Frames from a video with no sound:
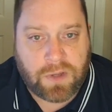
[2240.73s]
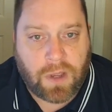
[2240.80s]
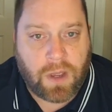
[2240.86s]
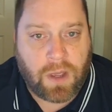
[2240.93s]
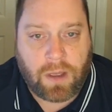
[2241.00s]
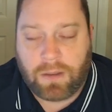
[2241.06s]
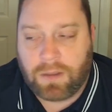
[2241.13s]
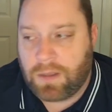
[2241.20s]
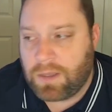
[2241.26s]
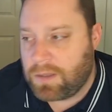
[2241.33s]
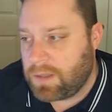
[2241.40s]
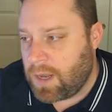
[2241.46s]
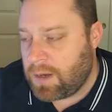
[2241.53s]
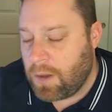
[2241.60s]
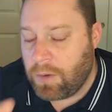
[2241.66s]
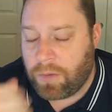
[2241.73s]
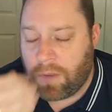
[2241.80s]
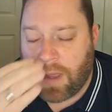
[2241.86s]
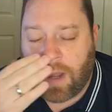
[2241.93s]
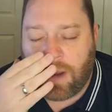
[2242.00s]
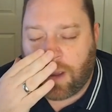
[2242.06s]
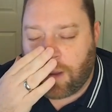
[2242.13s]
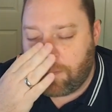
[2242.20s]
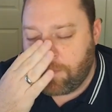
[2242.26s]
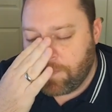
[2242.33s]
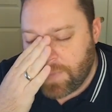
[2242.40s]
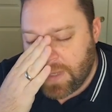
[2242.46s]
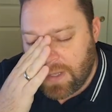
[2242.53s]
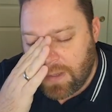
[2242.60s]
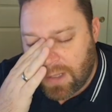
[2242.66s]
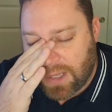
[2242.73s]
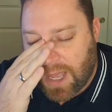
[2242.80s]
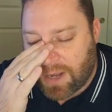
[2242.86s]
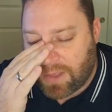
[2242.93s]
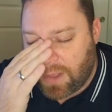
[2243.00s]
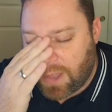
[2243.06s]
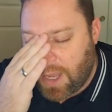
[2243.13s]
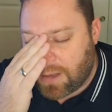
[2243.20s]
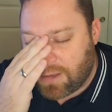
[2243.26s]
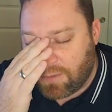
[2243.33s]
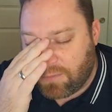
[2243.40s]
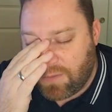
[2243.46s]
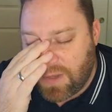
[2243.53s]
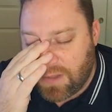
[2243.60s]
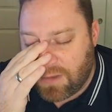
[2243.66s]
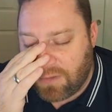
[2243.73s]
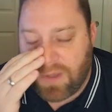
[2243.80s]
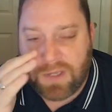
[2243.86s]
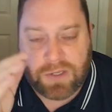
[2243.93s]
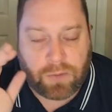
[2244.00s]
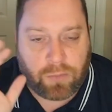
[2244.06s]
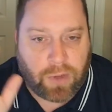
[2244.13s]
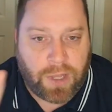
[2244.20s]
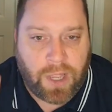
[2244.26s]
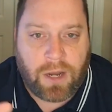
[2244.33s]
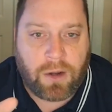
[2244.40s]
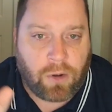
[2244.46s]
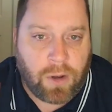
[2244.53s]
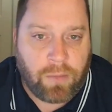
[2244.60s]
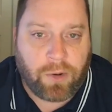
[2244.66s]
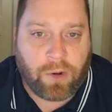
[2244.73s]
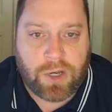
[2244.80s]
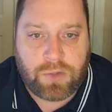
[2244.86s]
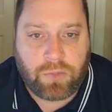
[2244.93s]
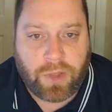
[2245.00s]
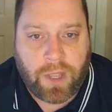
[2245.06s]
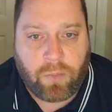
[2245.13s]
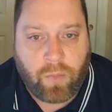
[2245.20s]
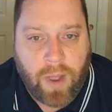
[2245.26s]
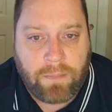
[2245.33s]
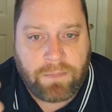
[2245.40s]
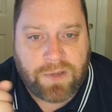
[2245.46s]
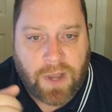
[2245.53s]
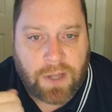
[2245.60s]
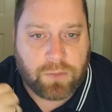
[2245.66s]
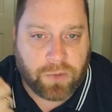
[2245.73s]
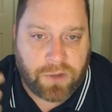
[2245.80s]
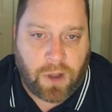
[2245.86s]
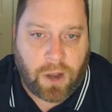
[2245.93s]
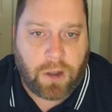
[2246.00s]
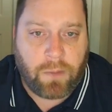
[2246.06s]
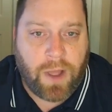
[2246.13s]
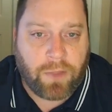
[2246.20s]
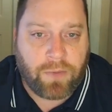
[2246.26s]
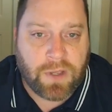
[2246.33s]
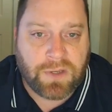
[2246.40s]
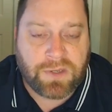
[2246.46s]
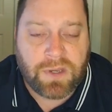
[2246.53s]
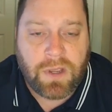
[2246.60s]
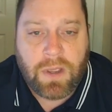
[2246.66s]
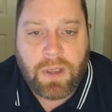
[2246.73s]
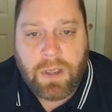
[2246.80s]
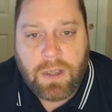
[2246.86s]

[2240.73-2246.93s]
I know that a lot of the visa related or immigration related websites will talk about this.